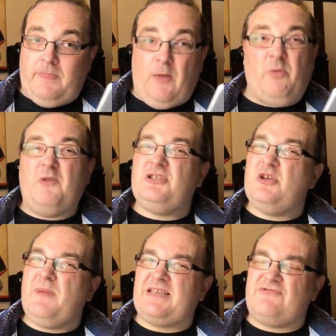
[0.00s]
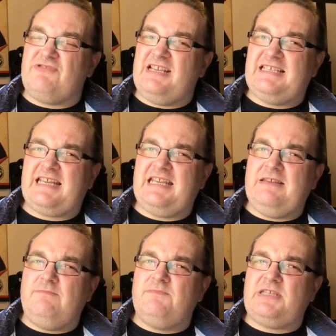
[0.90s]
Although Zoom hasn't released
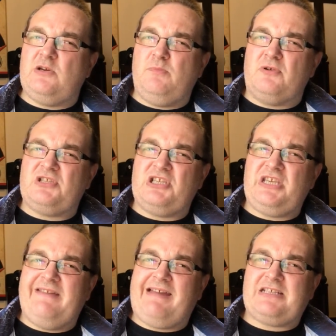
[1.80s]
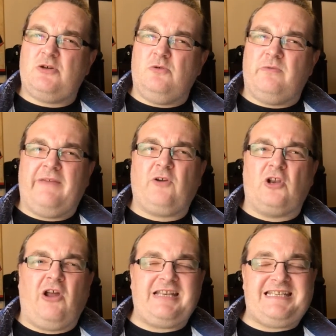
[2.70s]
any steelbooks this year at all. They've
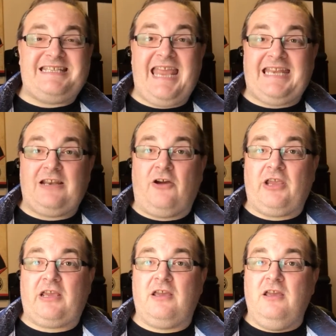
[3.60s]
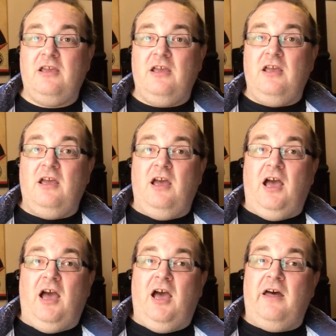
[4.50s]
gone like dead, like
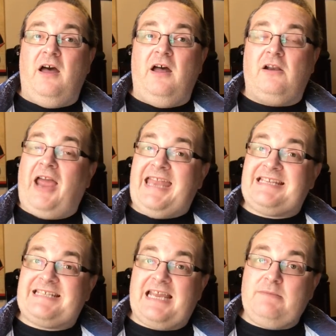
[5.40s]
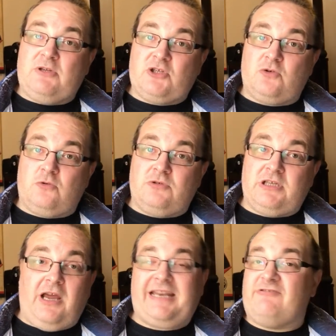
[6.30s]
Entertainment Store
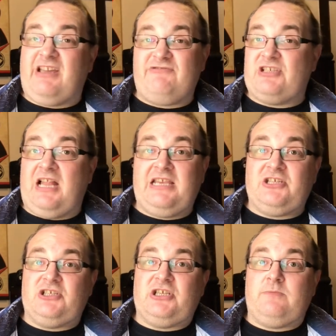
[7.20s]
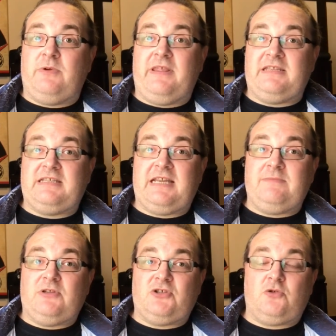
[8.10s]
did. I had a great relationship with
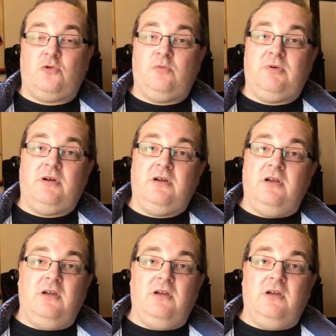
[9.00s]
Entertainment Store, but